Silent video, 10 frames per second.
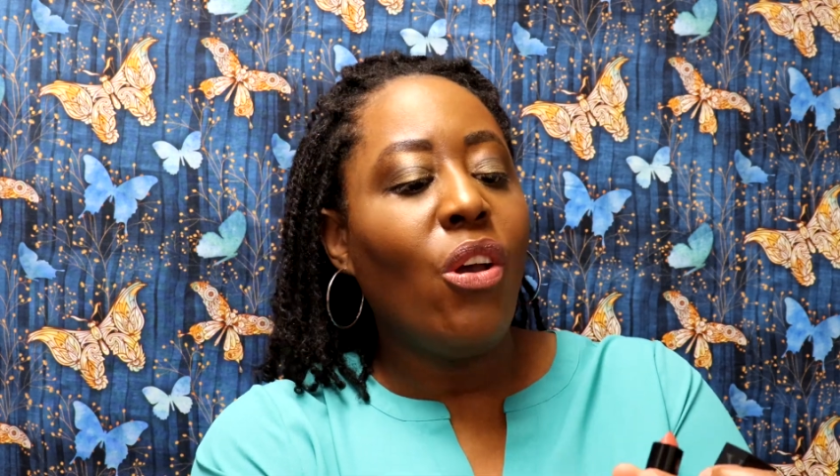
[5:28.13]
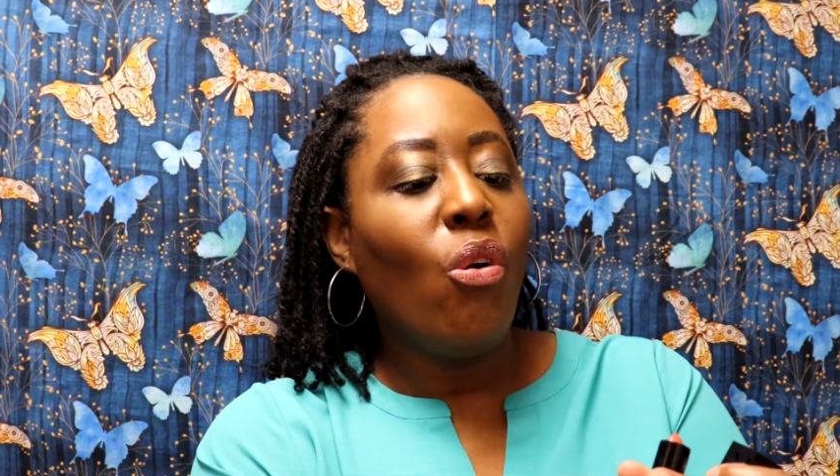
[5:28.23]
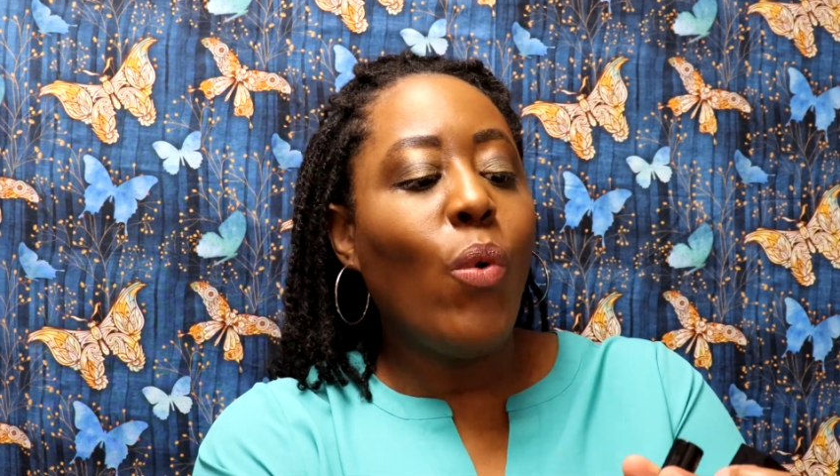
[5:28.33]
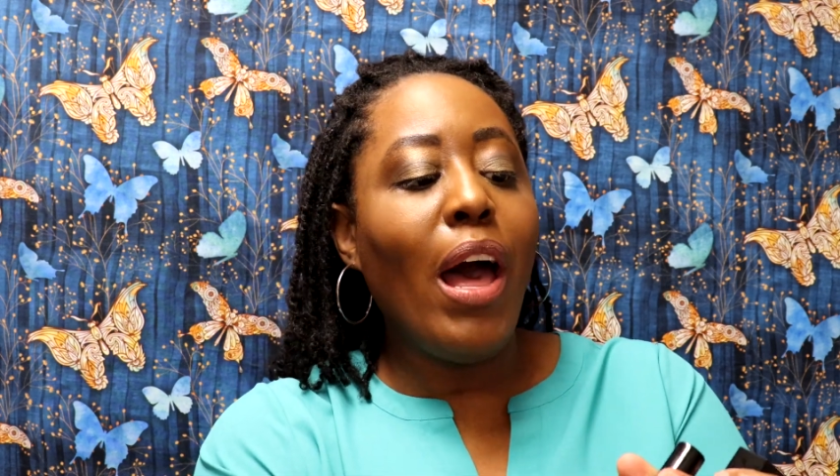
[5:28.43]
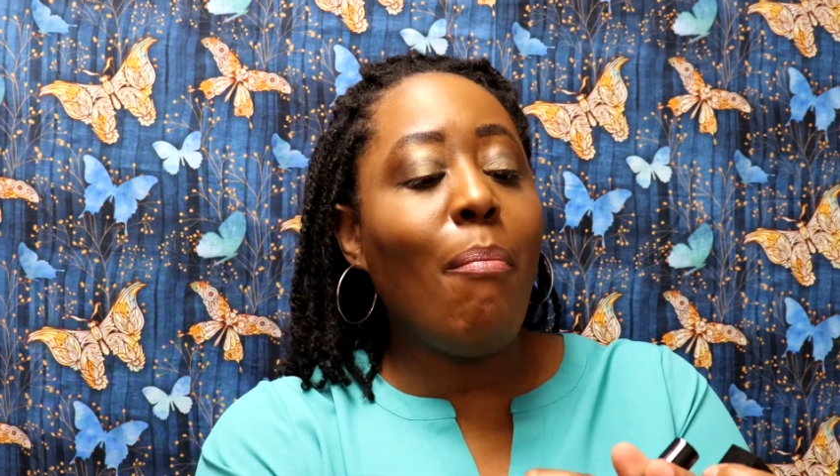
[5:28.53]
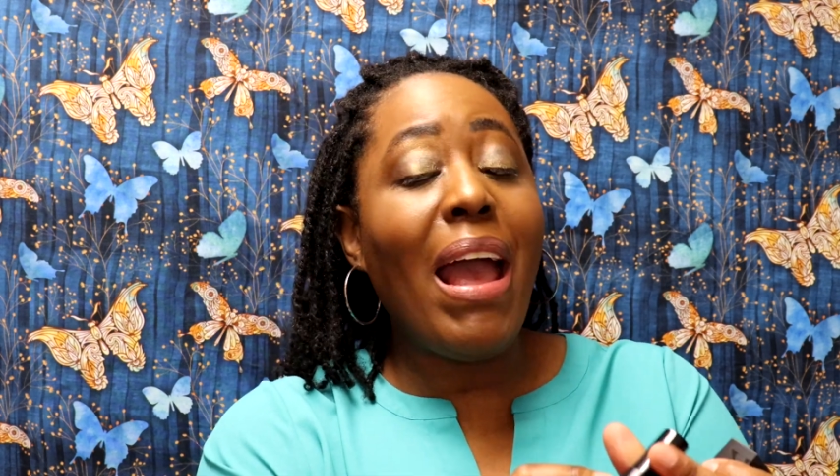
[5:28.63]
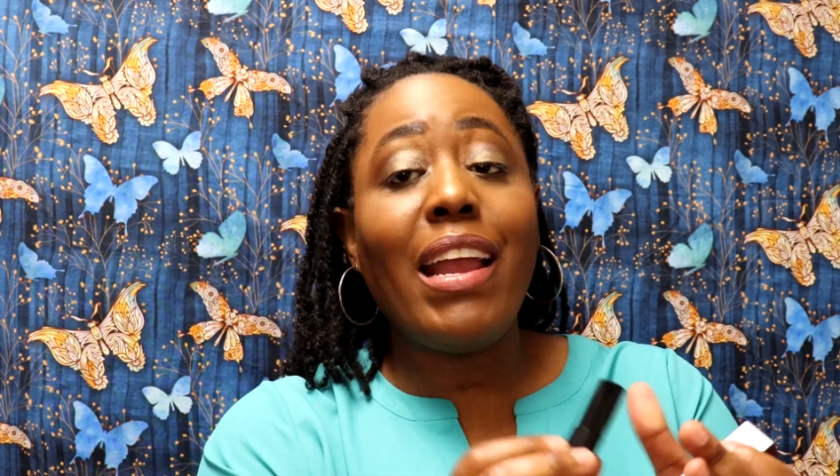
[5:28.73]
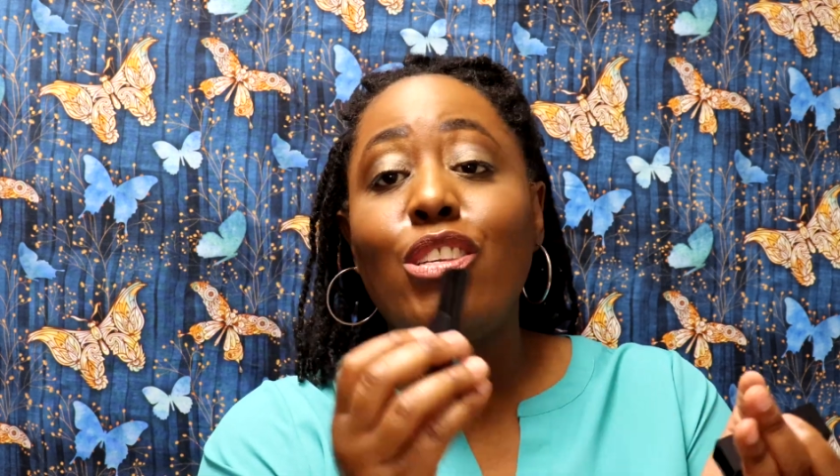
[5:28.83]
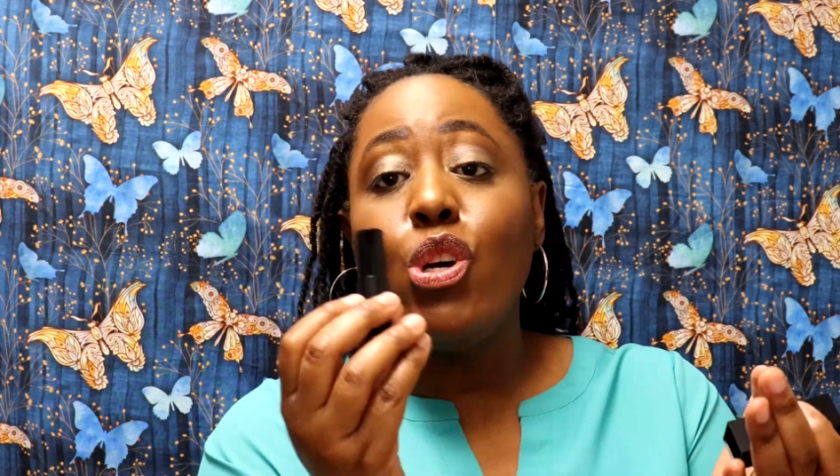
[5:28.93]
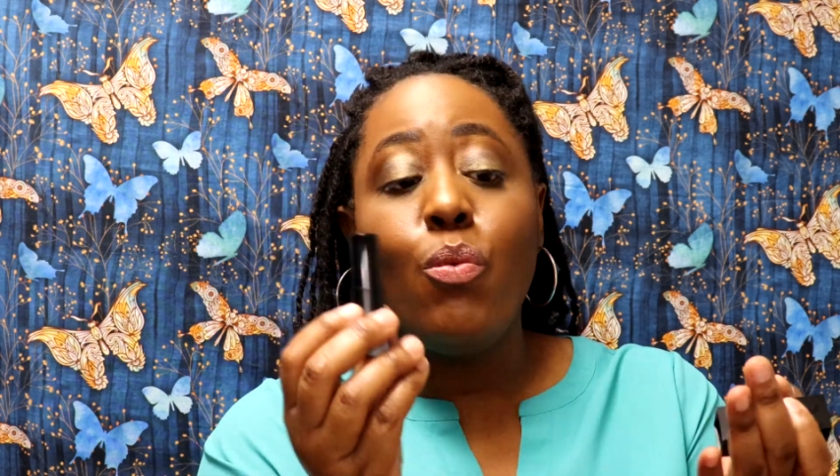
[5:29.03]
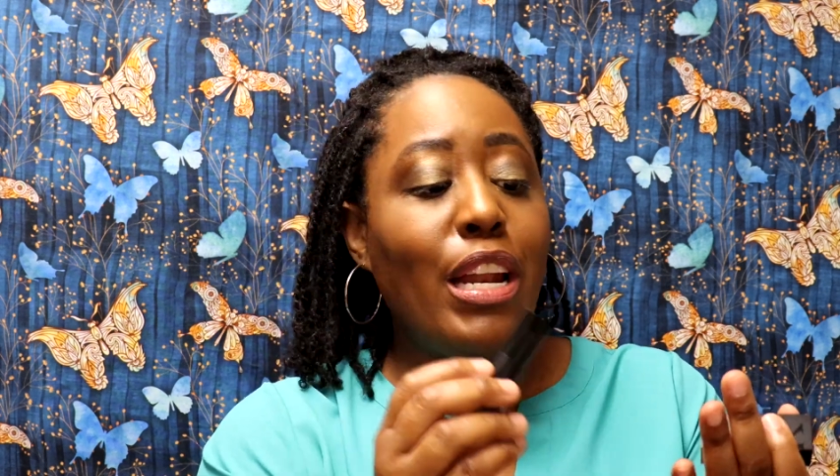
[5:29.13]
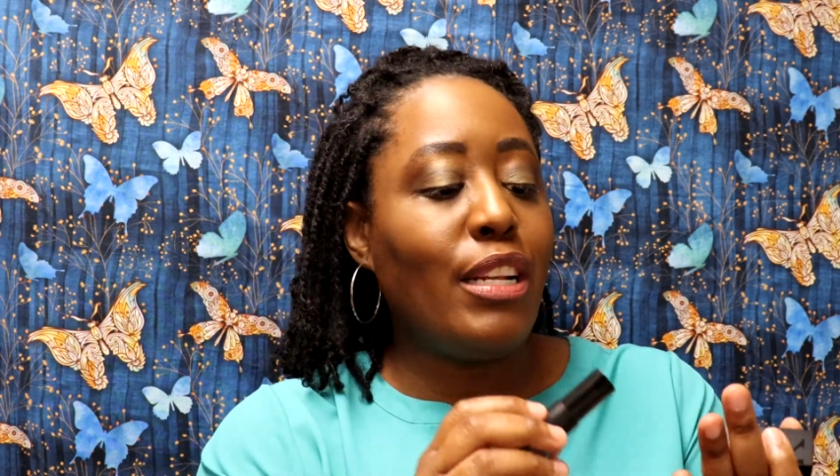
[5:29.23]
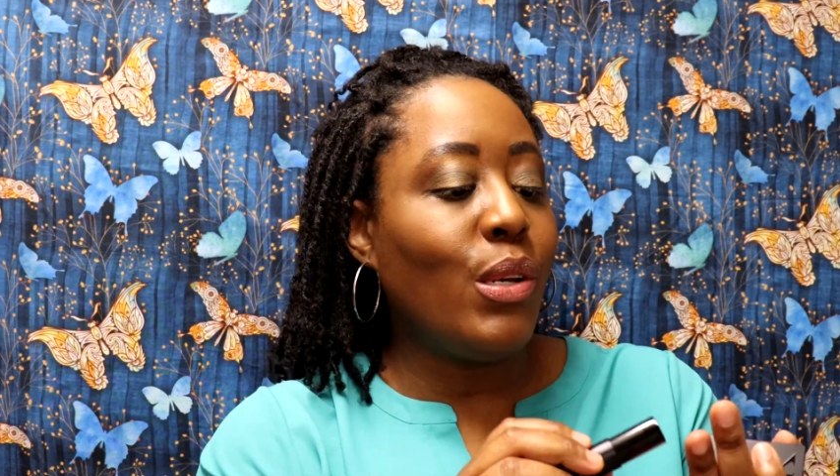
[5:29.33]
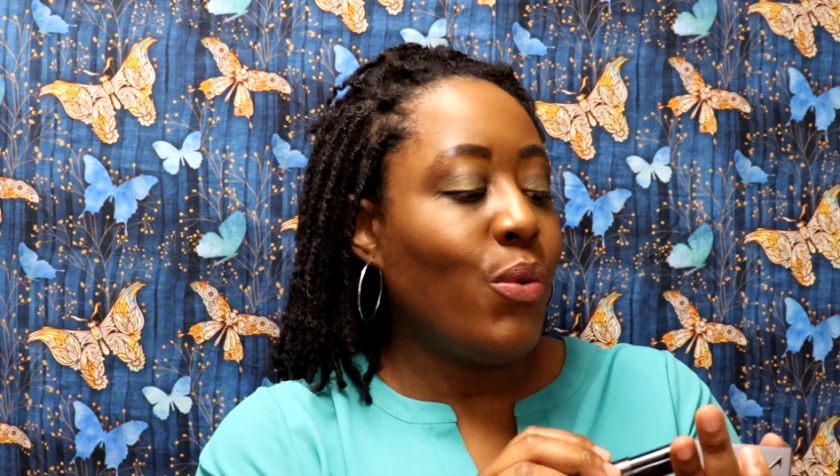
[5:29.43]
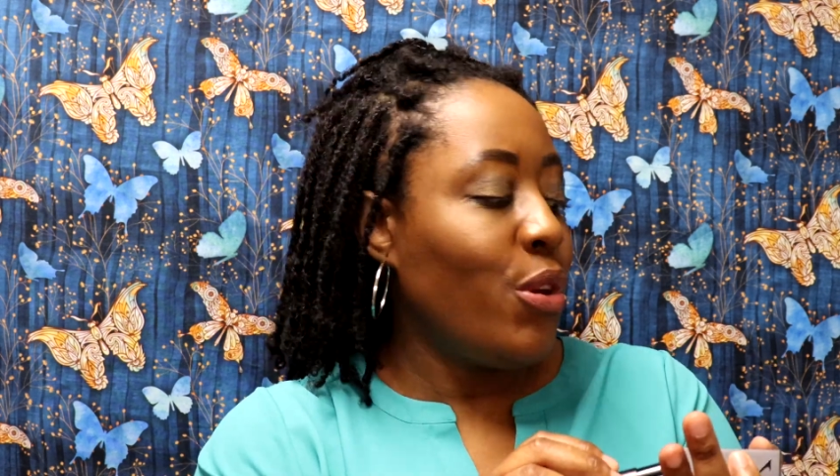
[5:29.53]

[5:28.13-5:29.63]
we'll make it do what it do.